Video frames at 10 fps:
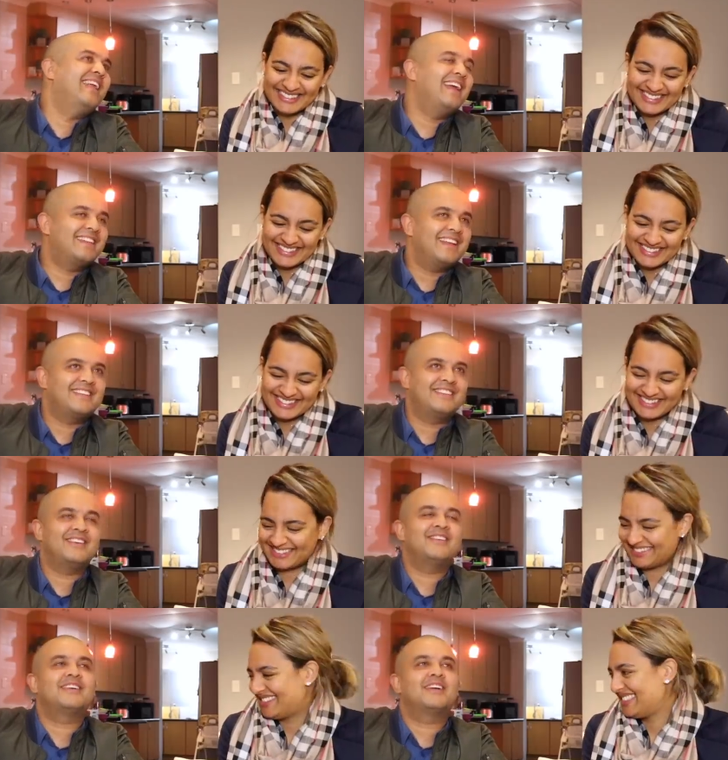Speaker 1: neck
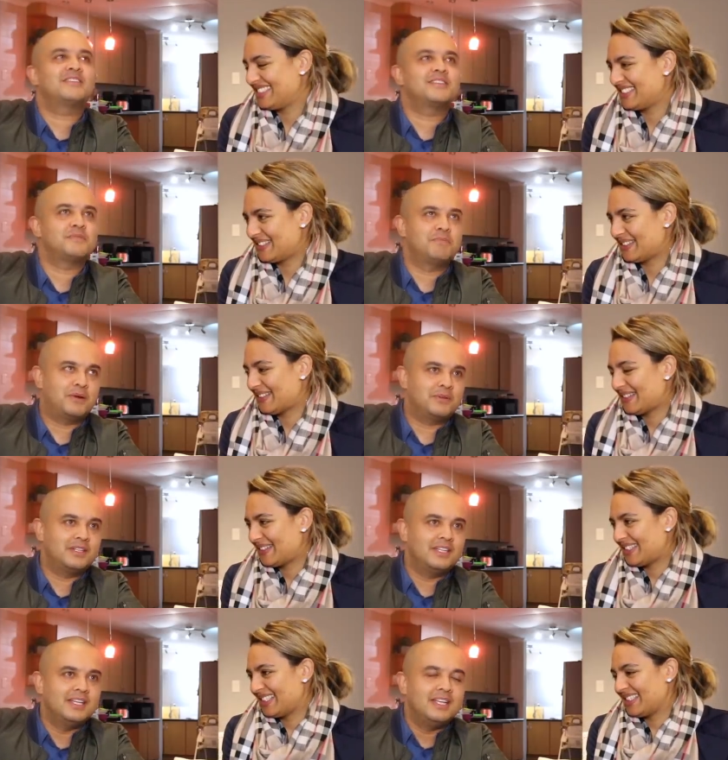tattoo. Okay, because it's
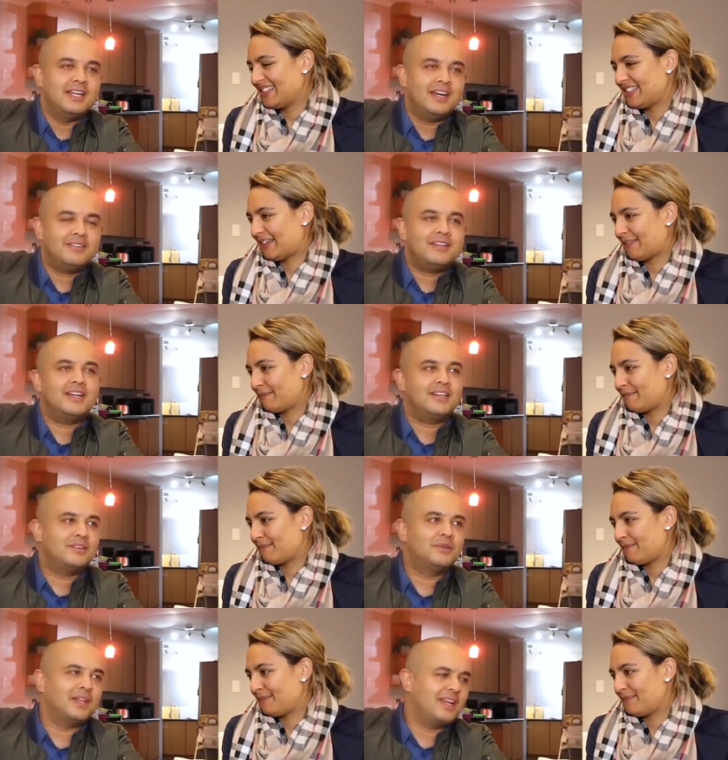bone.
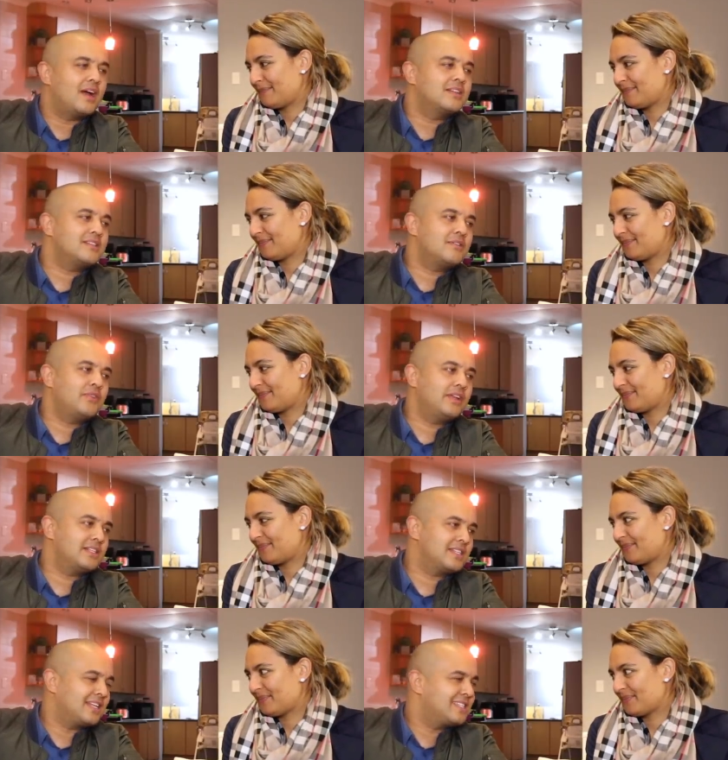Okay, cool. And how does it
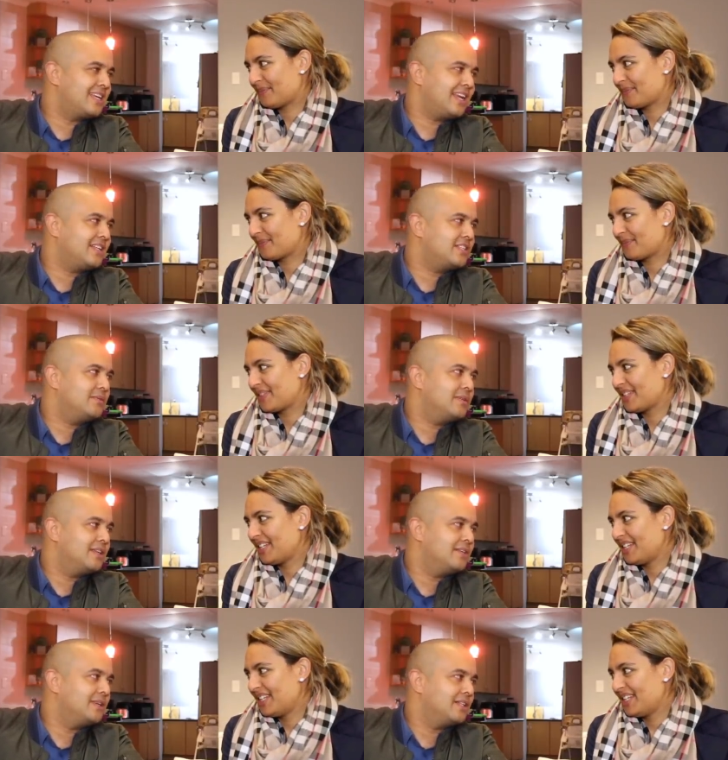feel? Is it like scratching when
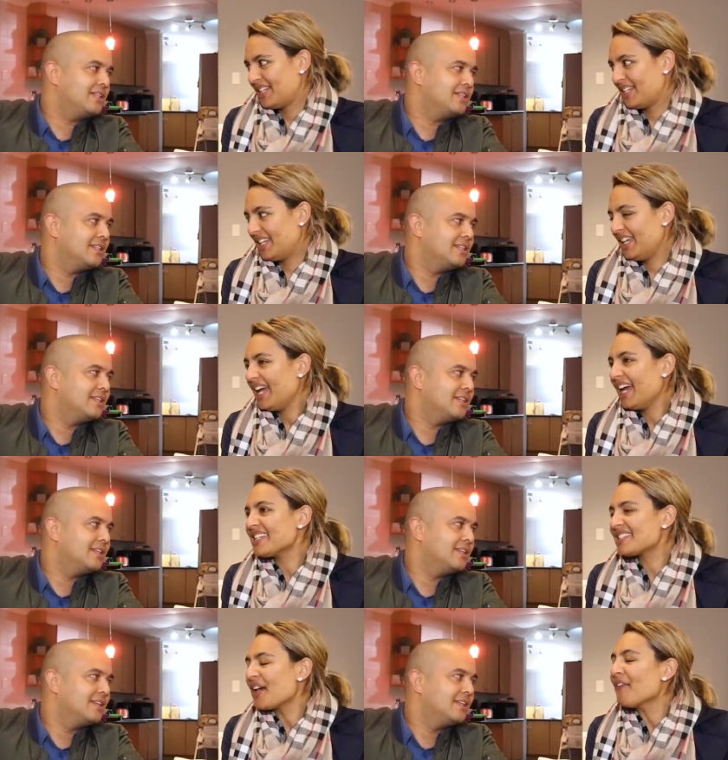they do it?
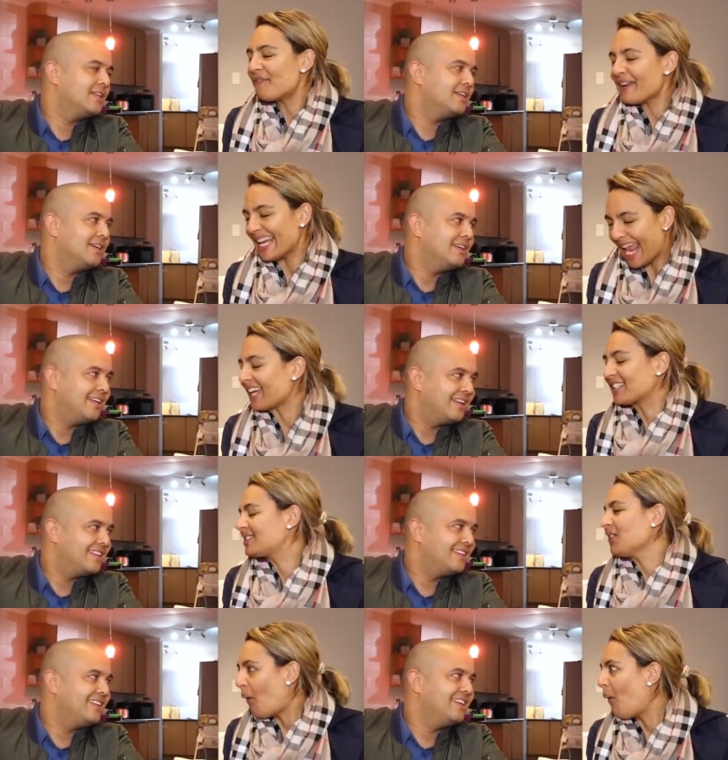
Speaker 2: It's freak
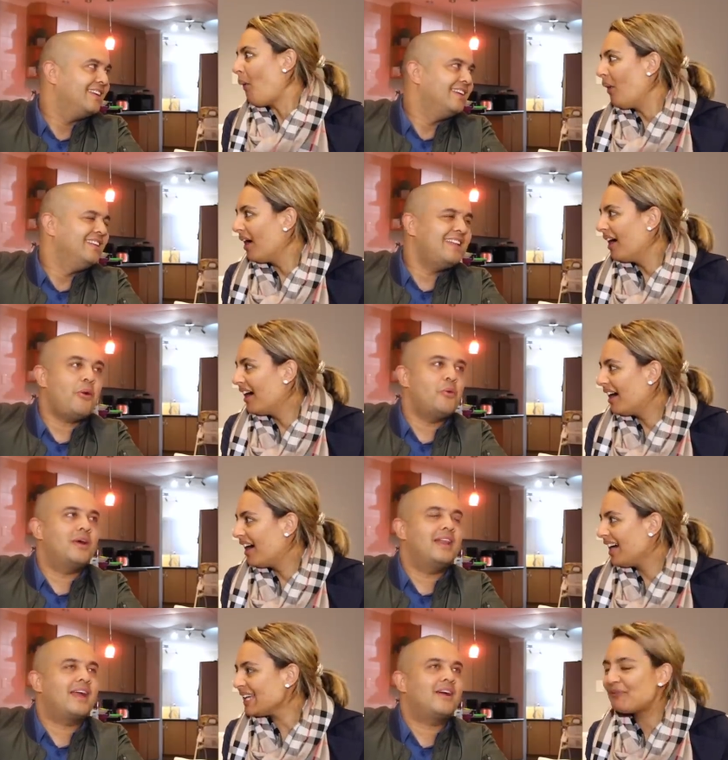so.
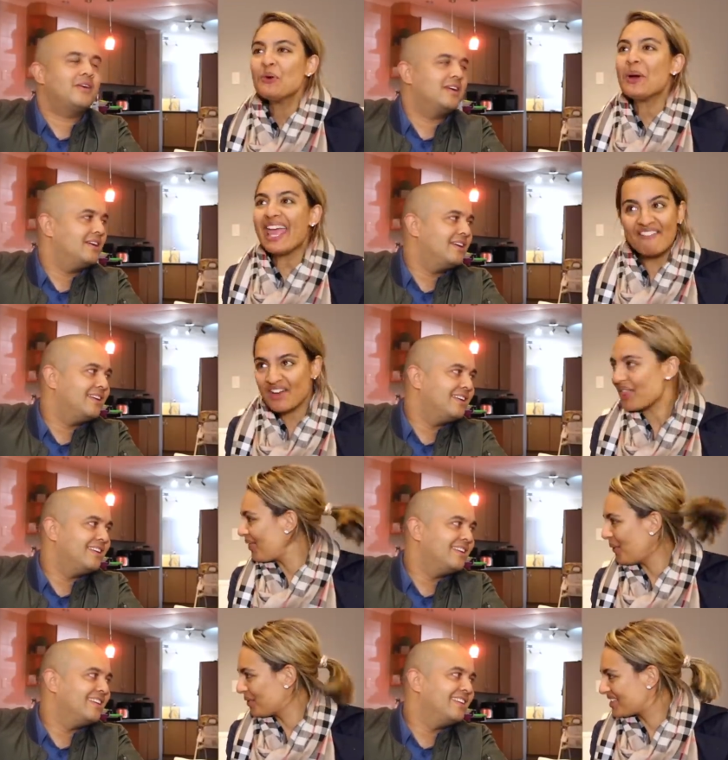No, like if you ever
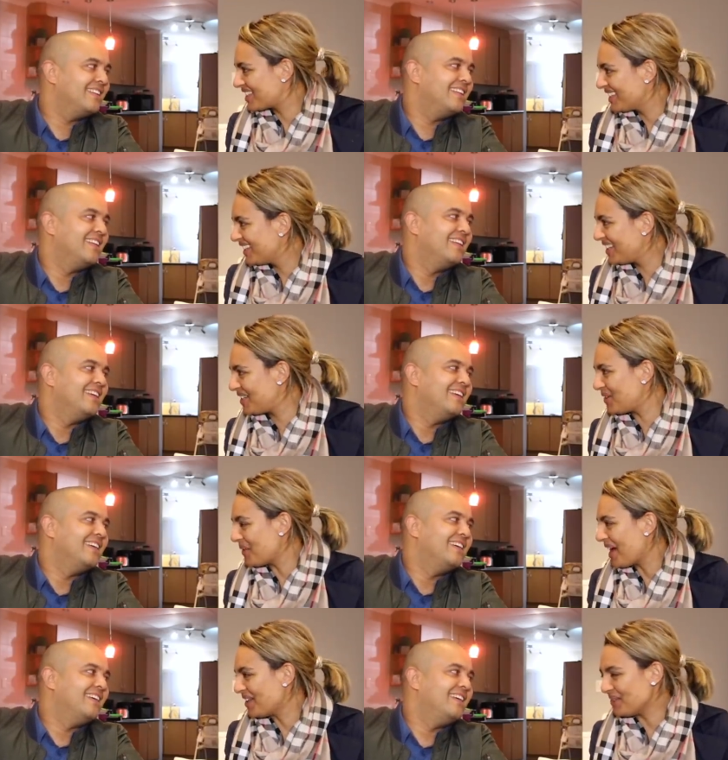thought
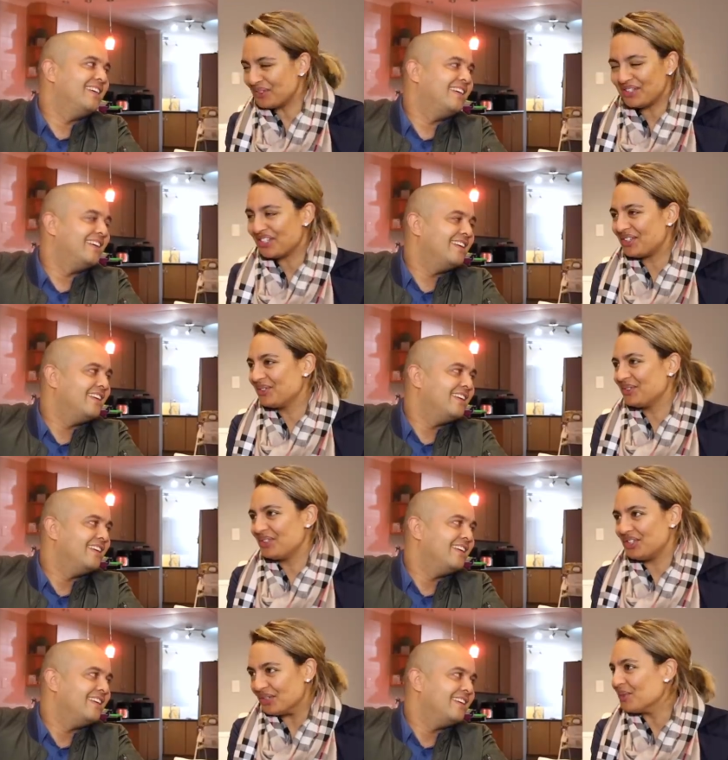you you you
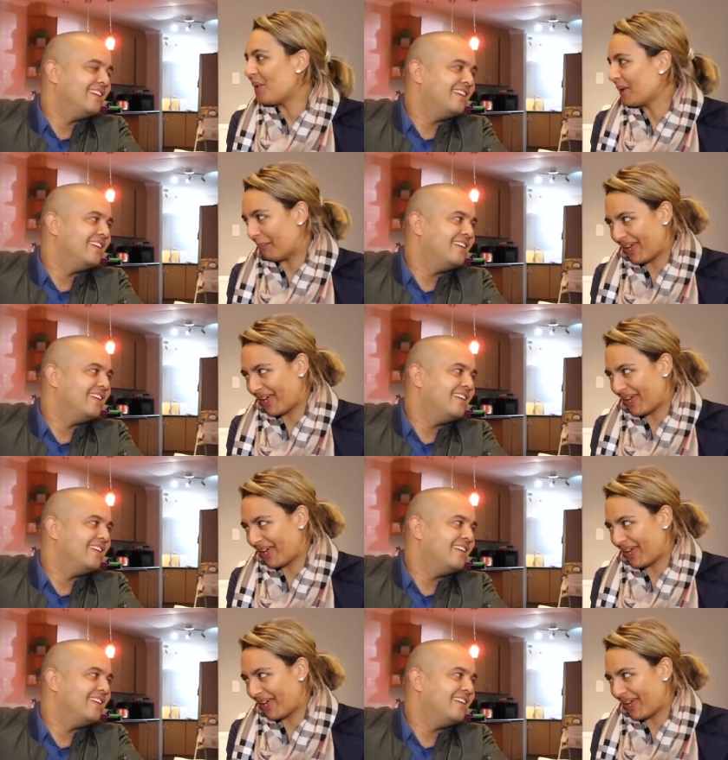knew what